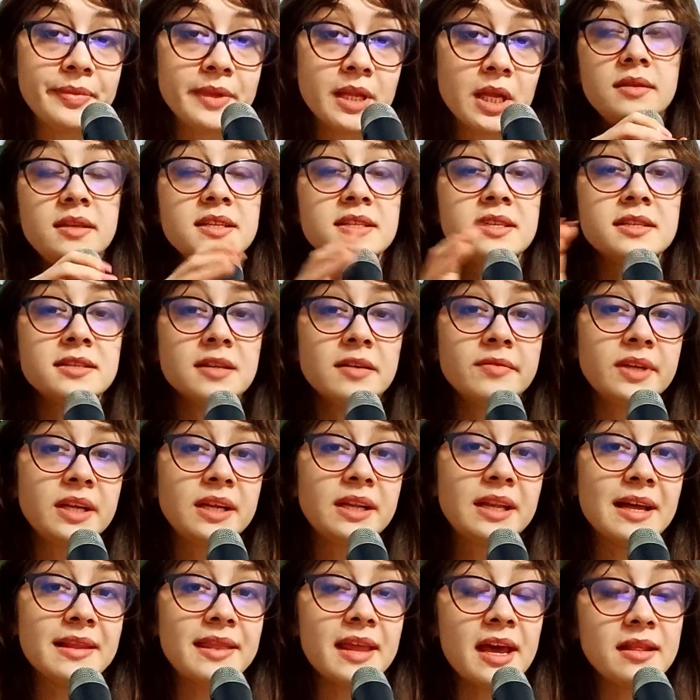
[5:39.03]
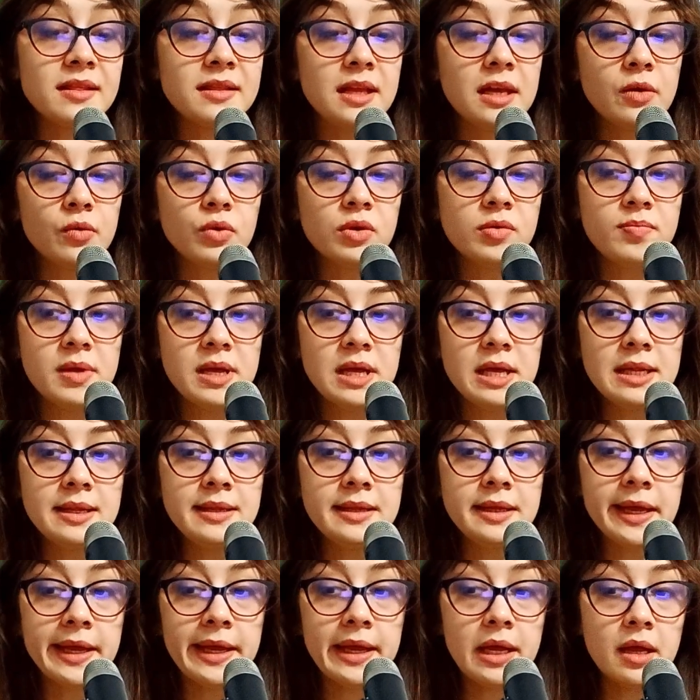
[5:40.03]
This is something that I think will be
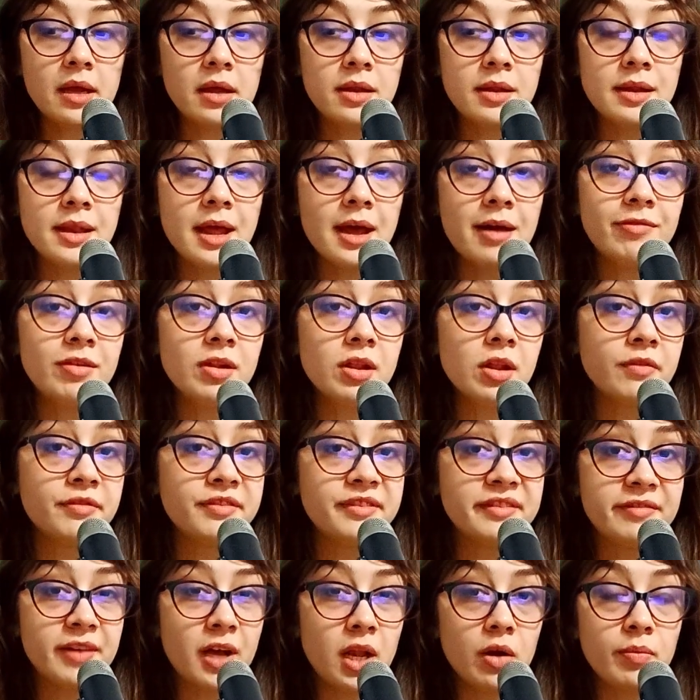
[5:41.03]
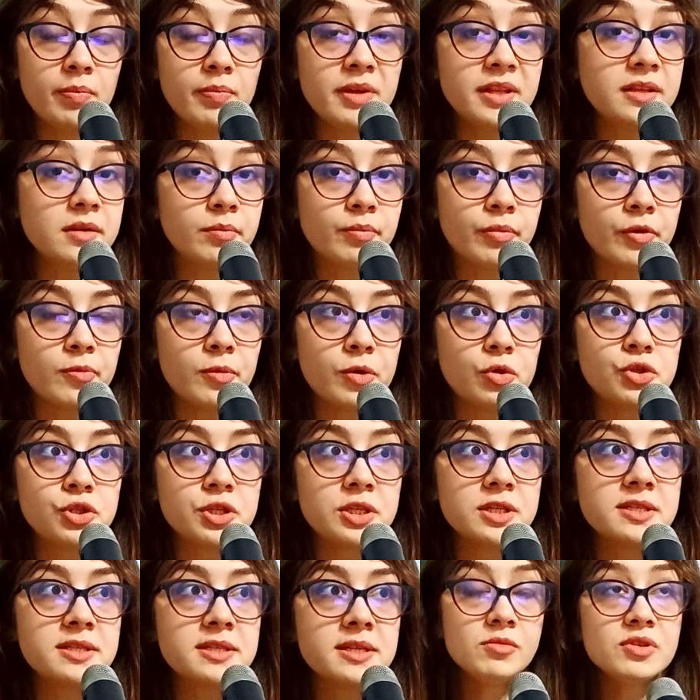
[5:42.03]
the level of development and promotions.